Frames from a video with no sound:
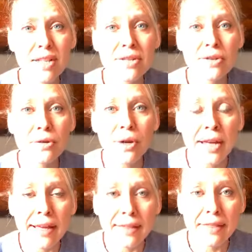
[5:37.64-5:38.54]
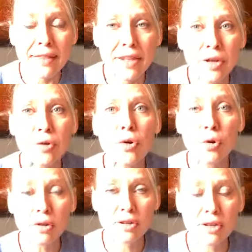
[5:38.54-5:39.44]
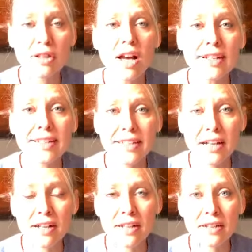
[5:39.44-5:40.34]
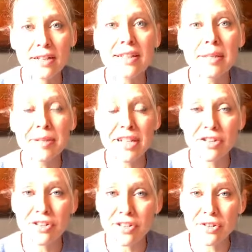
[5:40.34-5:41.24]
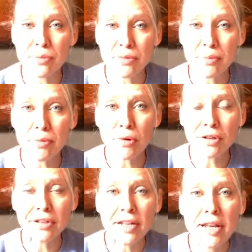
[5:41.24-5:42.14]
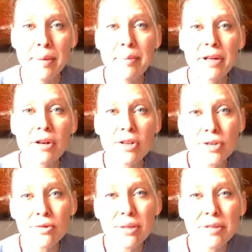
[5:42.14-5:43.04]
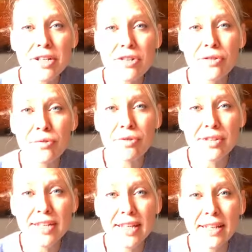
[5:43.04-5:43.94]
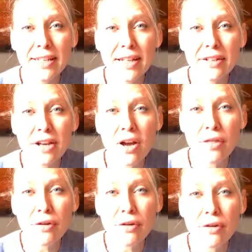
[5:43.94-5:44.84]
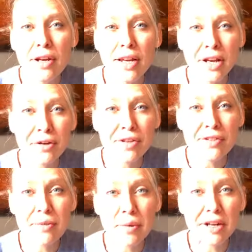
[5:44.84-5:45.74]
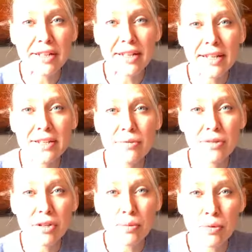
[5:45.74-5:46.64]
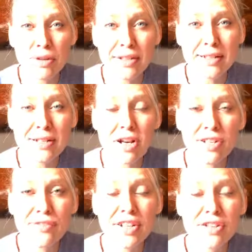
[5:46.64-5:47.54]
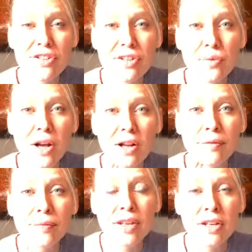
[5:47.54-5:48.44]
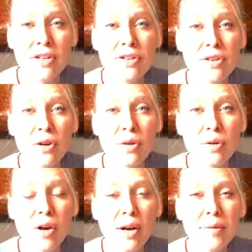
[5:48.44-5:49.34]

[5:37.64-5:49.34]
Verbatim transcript: So, you know, col- colonic uh, elimination is super important, but also elimination through the skin and other areas of the body is really important in detoxification as well. So,